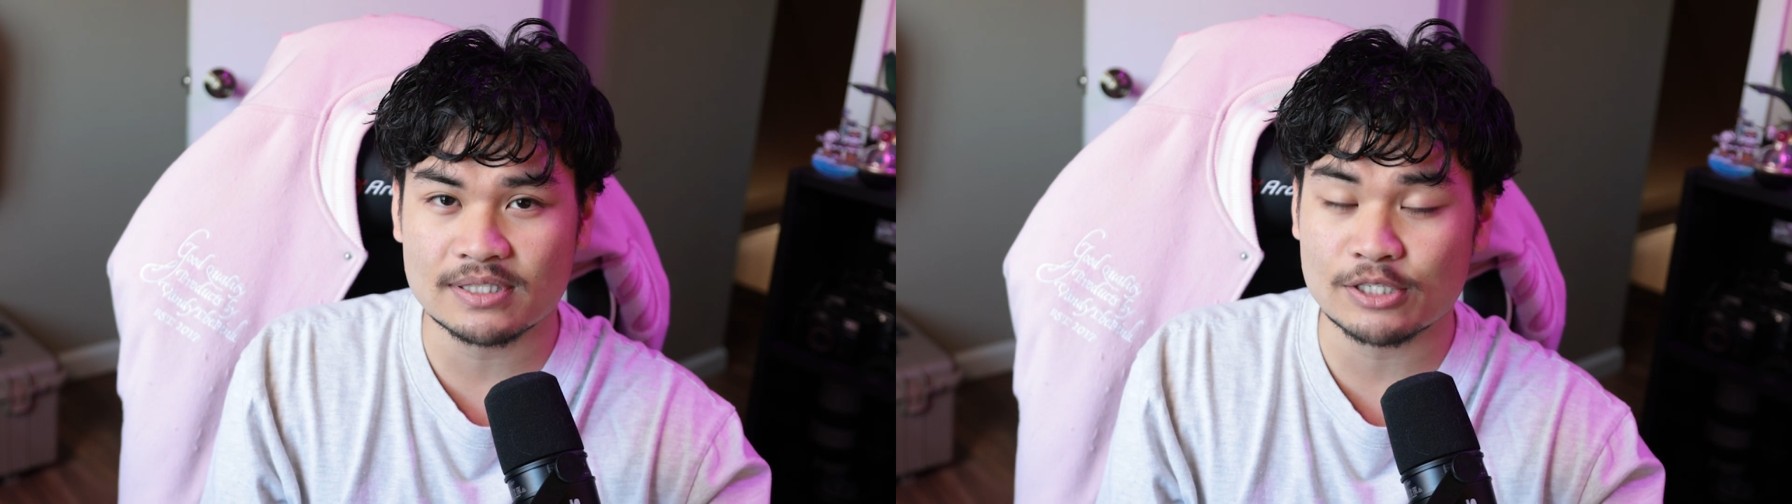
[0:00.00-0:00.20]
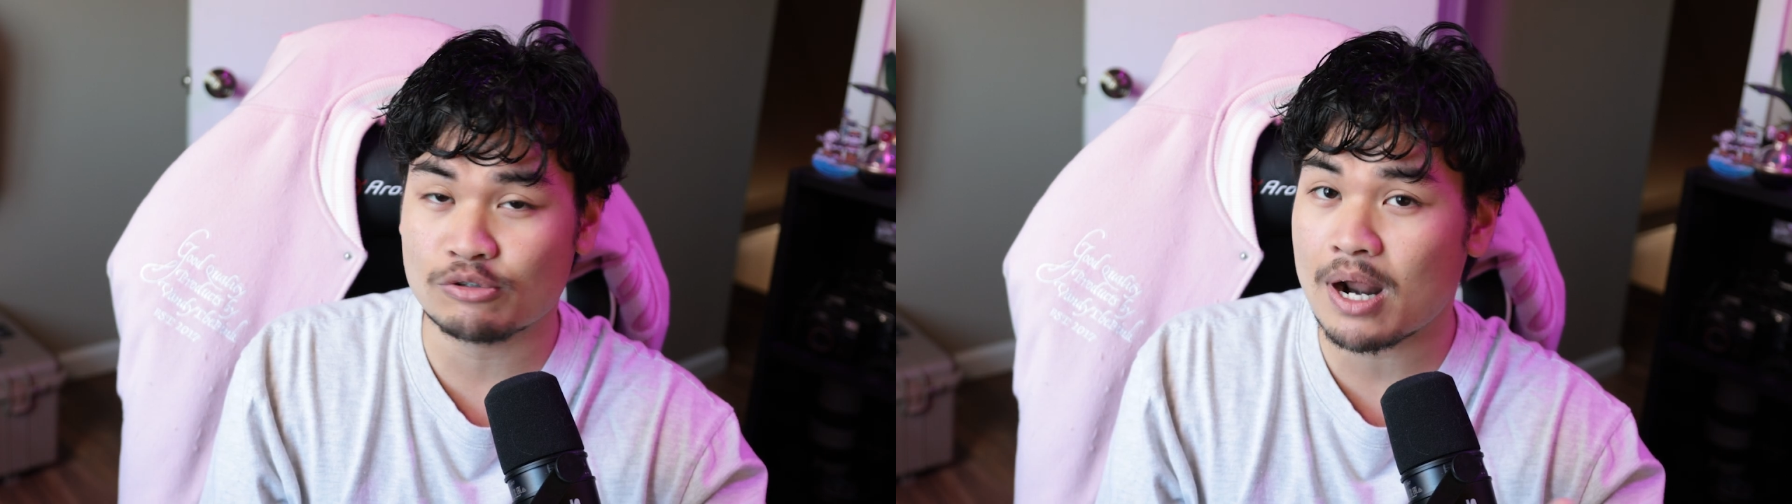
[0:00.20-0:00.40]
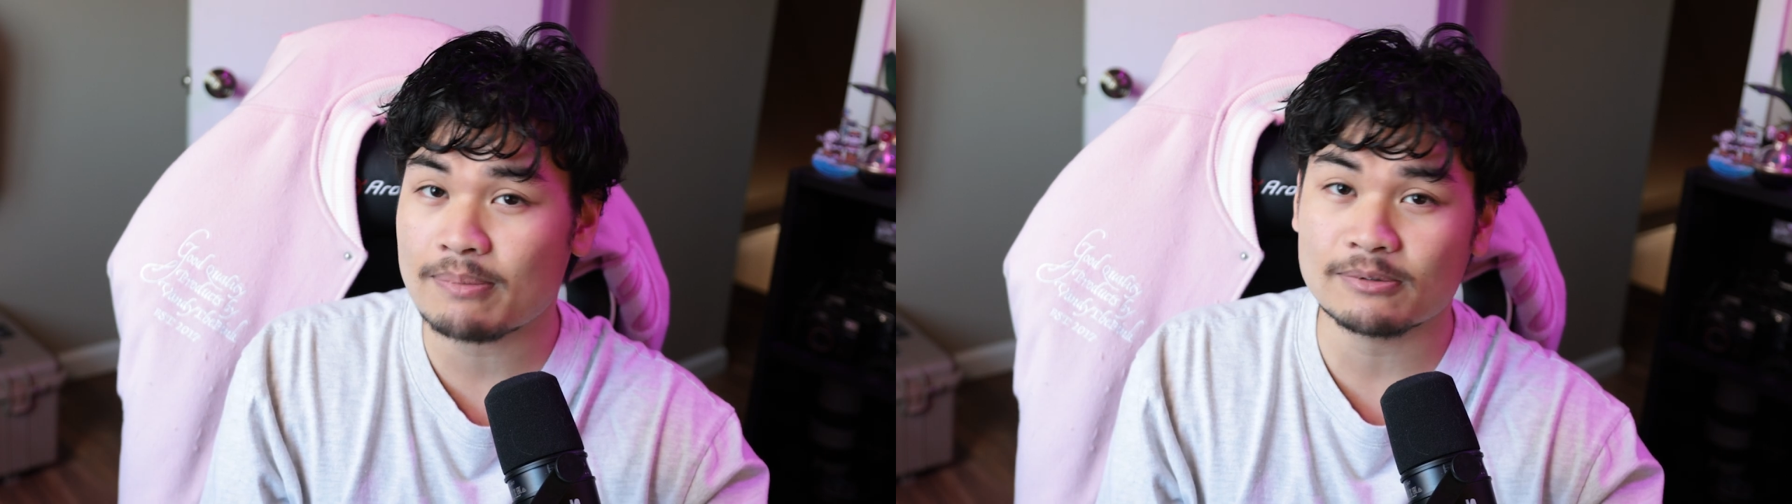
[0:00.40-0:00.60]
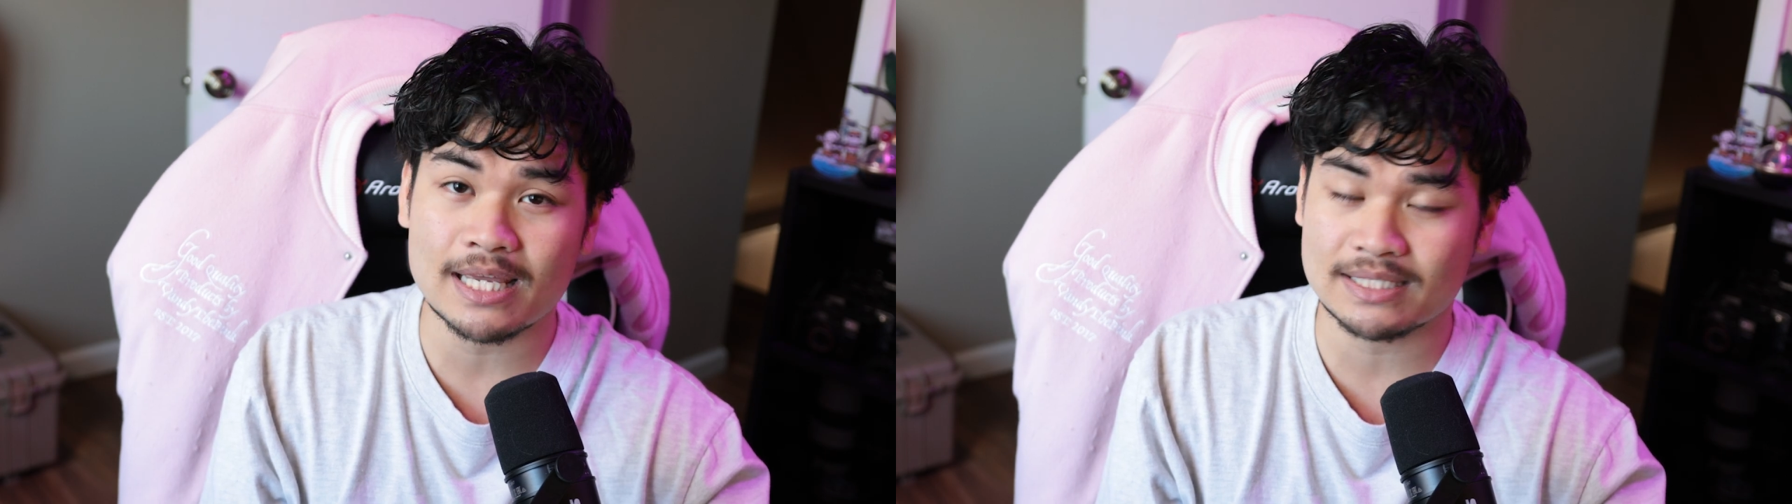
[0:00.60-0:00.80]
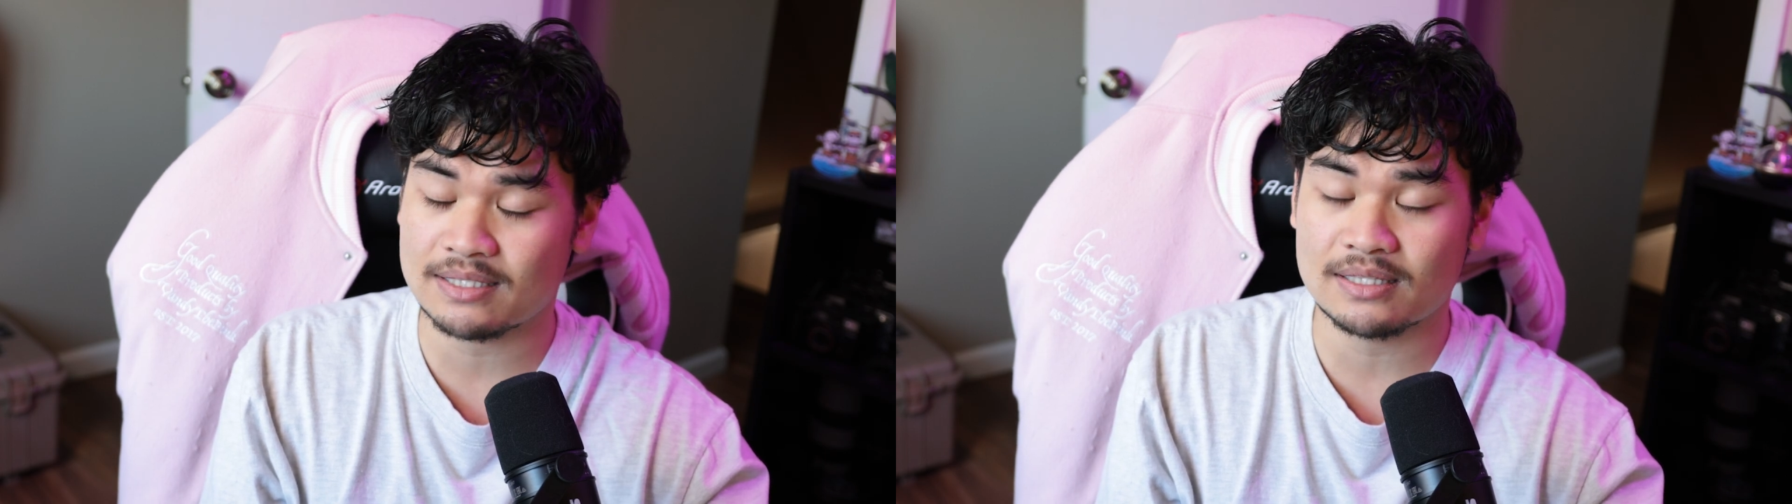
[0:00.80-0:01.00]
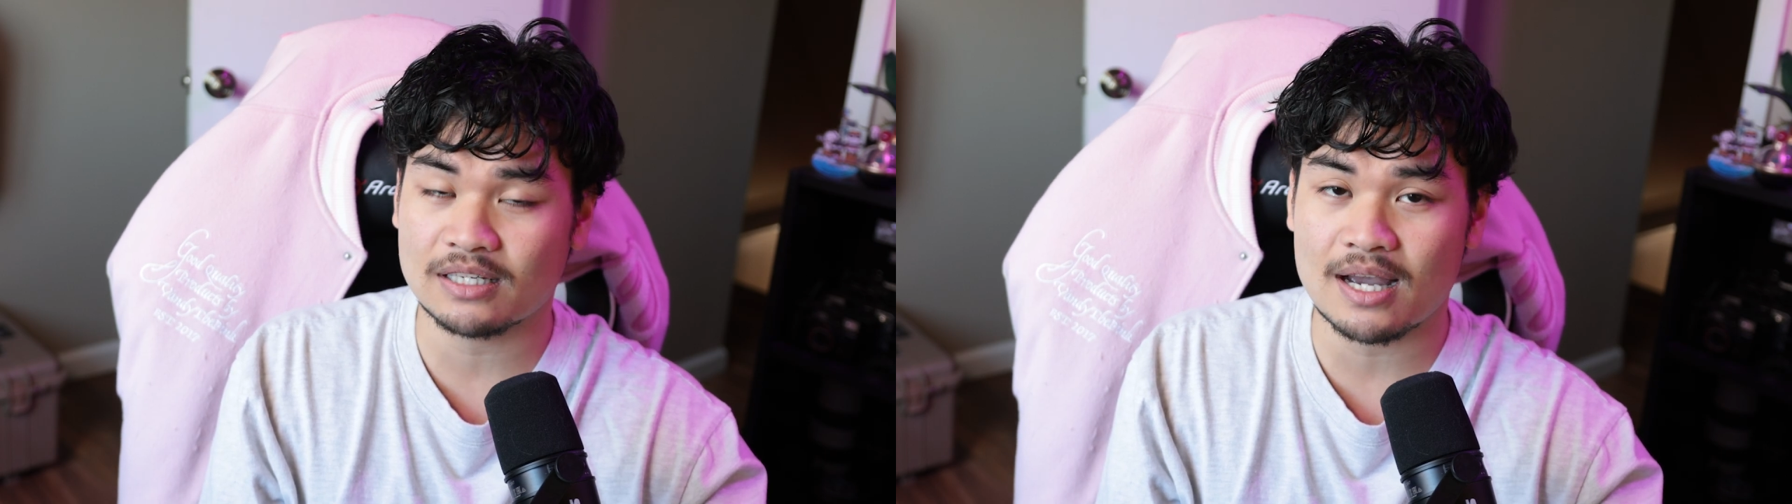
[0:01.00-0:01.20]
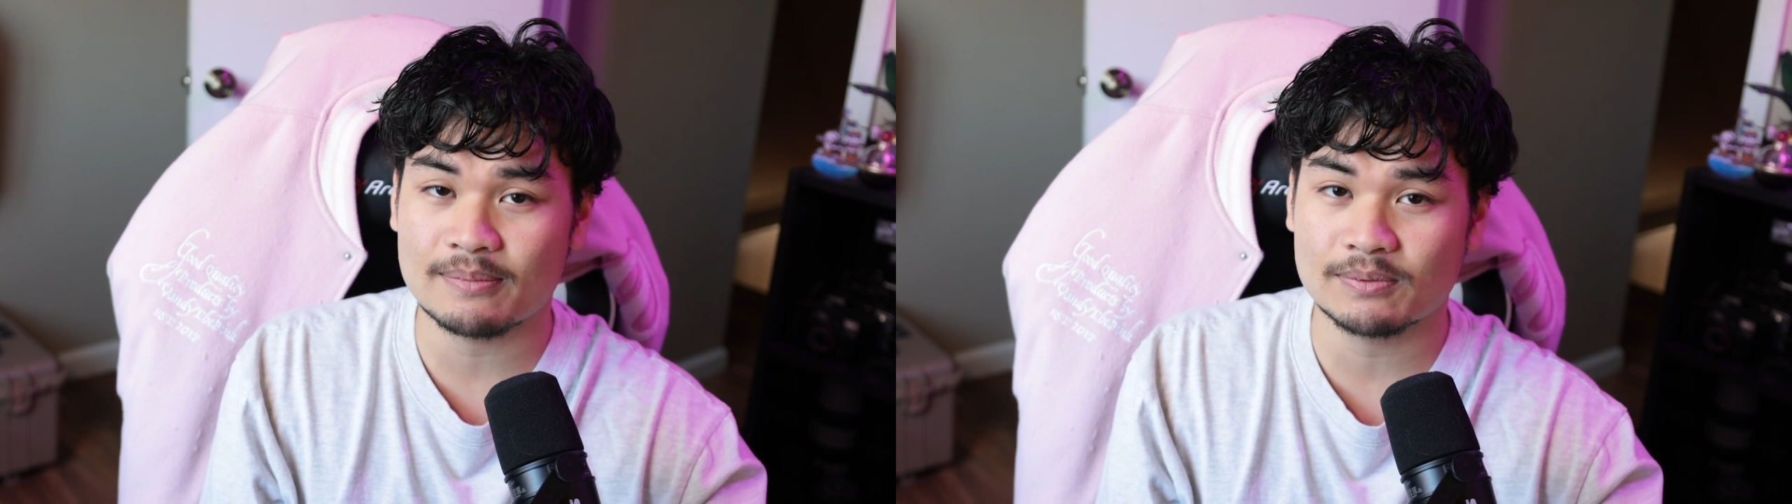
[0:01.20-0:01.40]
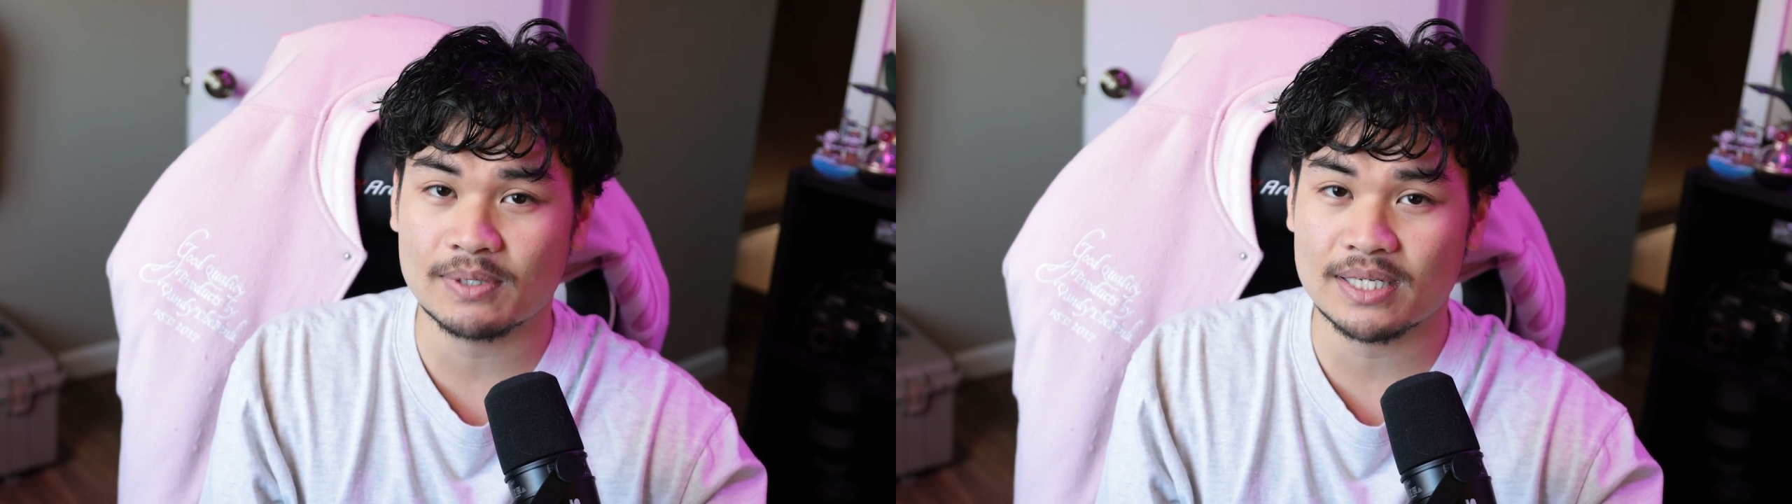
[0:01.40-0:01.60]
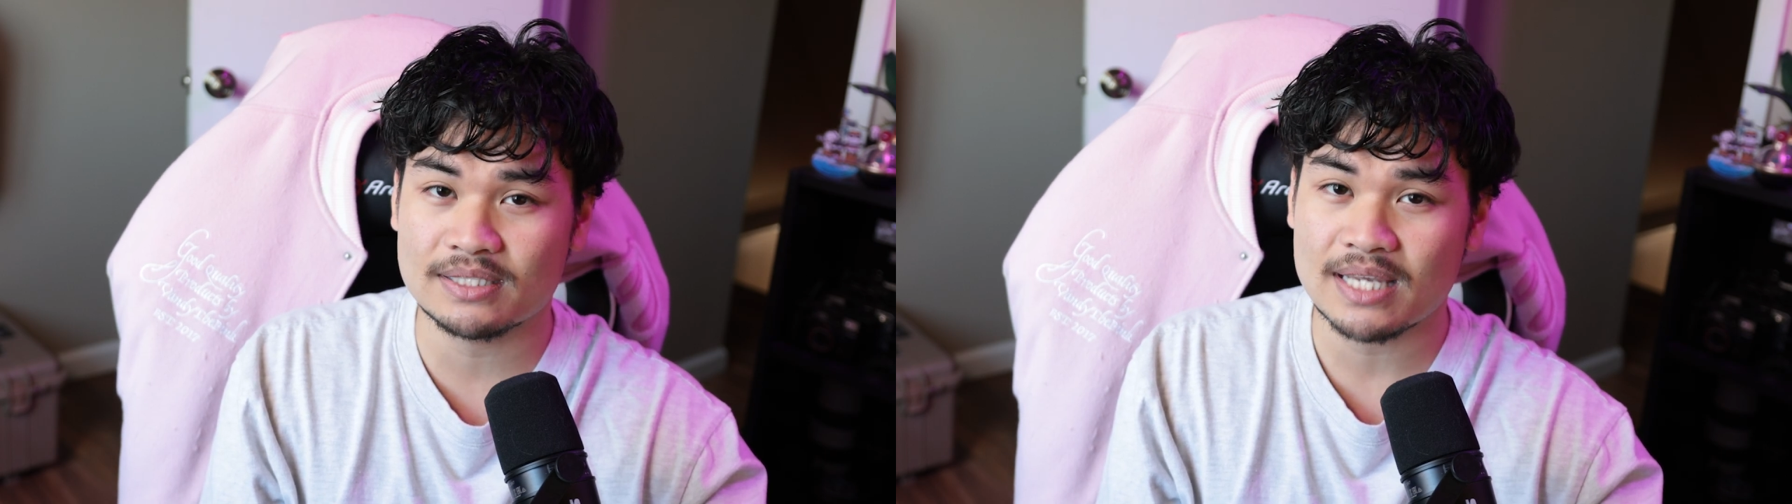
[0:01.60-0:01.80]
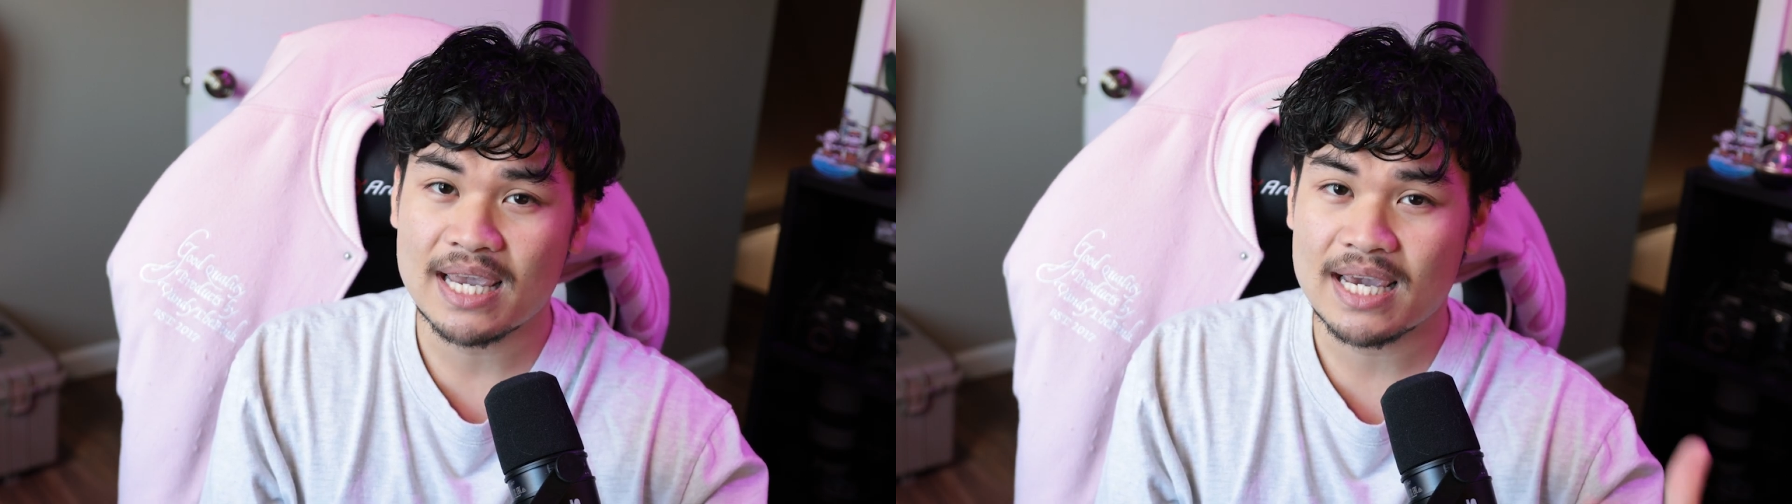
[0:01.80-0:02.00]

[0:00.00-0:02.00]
They drop less than the common ones,